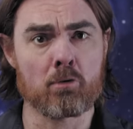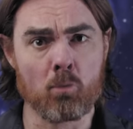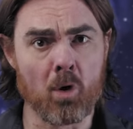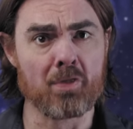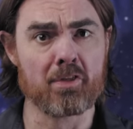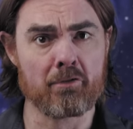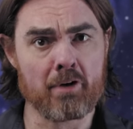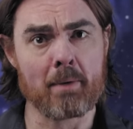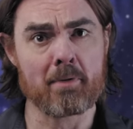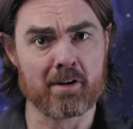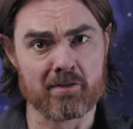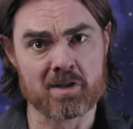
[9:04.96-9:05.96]
what the
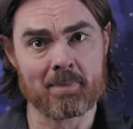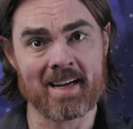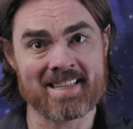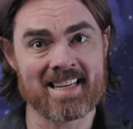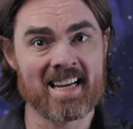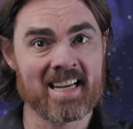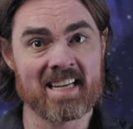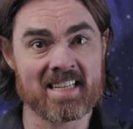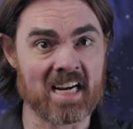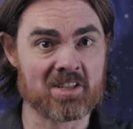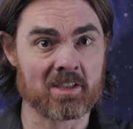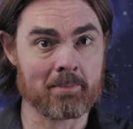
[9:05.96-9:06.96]
fabric of space is
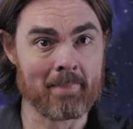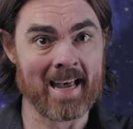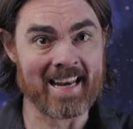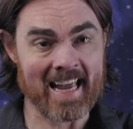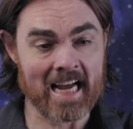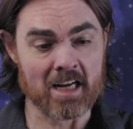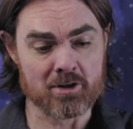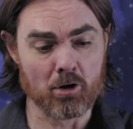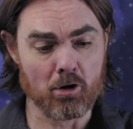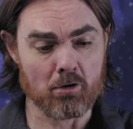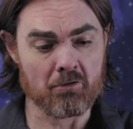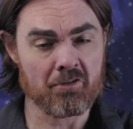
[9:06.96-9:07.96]
actually made out
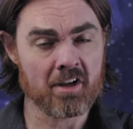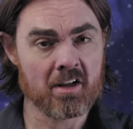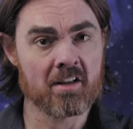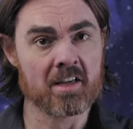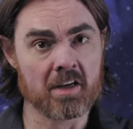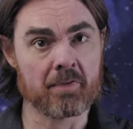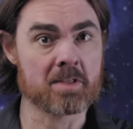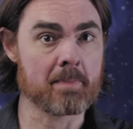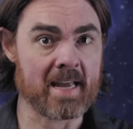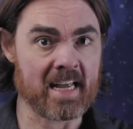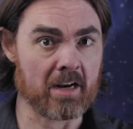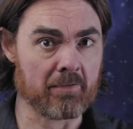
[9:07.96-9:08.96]
of, if it's
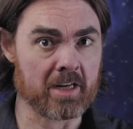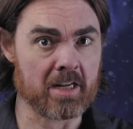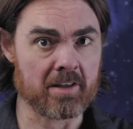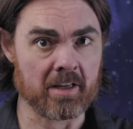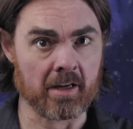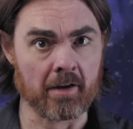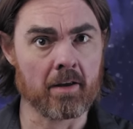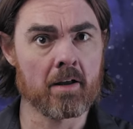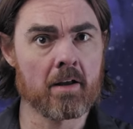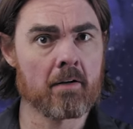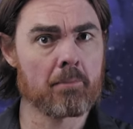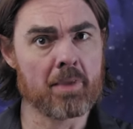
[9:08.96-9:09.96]
made out of anything.
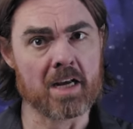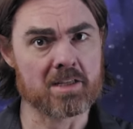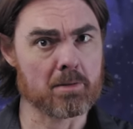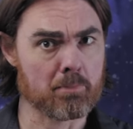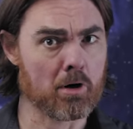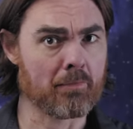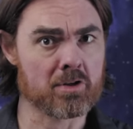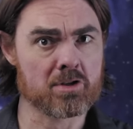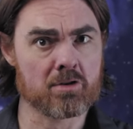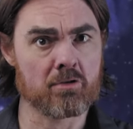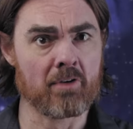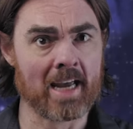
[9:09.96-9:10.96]
That's the
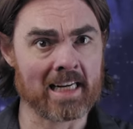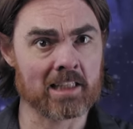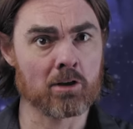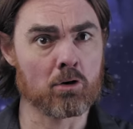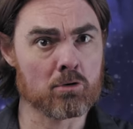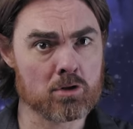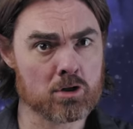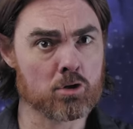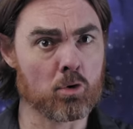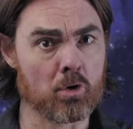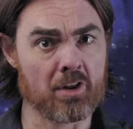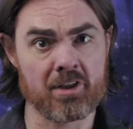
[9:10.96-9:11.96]
province of a long
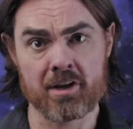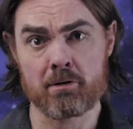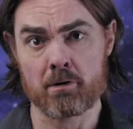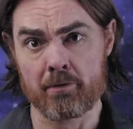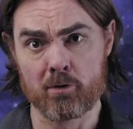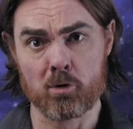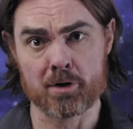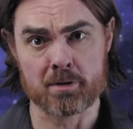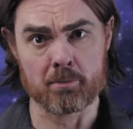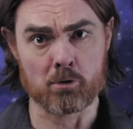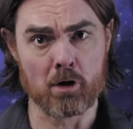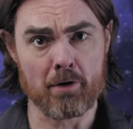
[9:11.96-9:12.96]
sought theory of
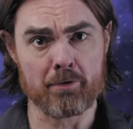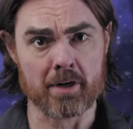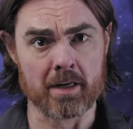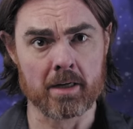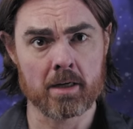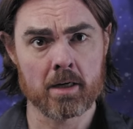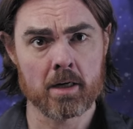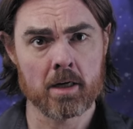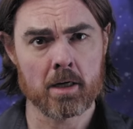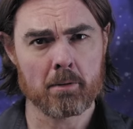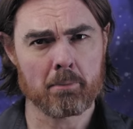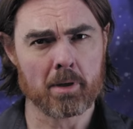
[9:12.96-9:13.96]
quantum gravity,
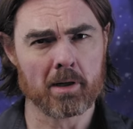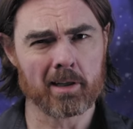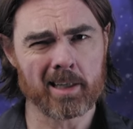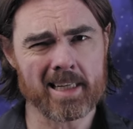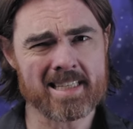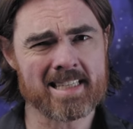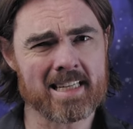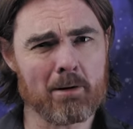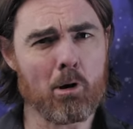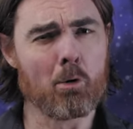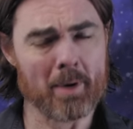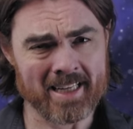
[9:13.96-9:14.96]
but let's see
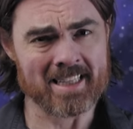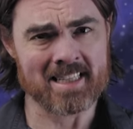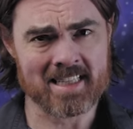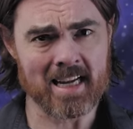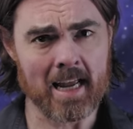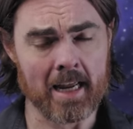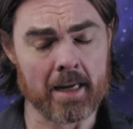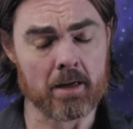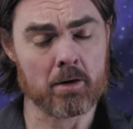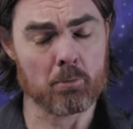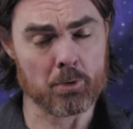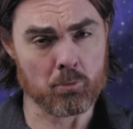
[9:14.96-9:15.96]
what we can say
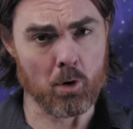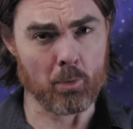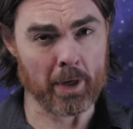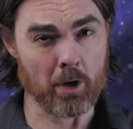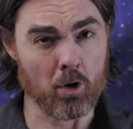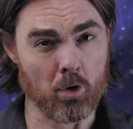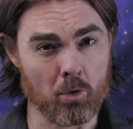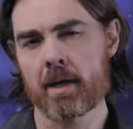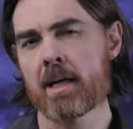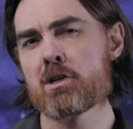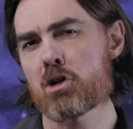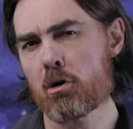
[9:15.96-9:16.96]
with what we know.
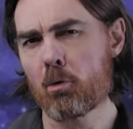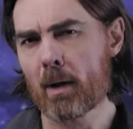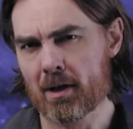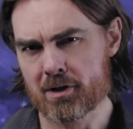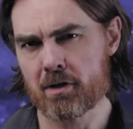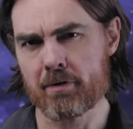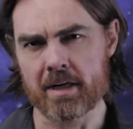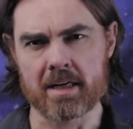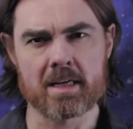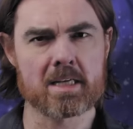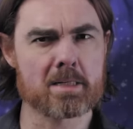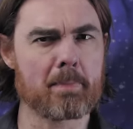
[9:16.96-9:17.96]
In general relativity,
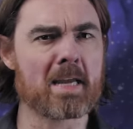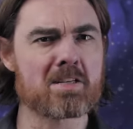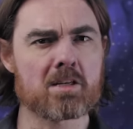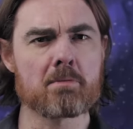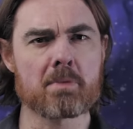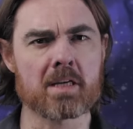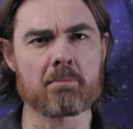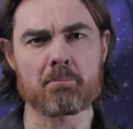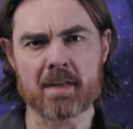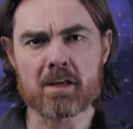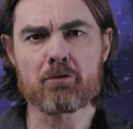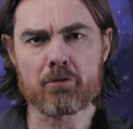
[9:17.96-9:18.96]
space can be
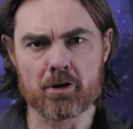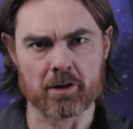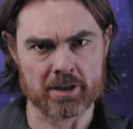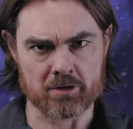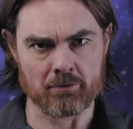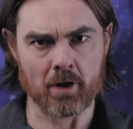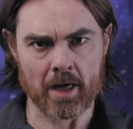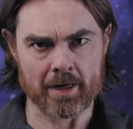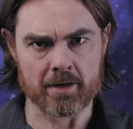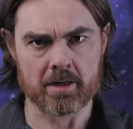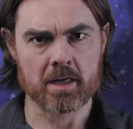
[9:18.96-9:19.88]
infinitely divided.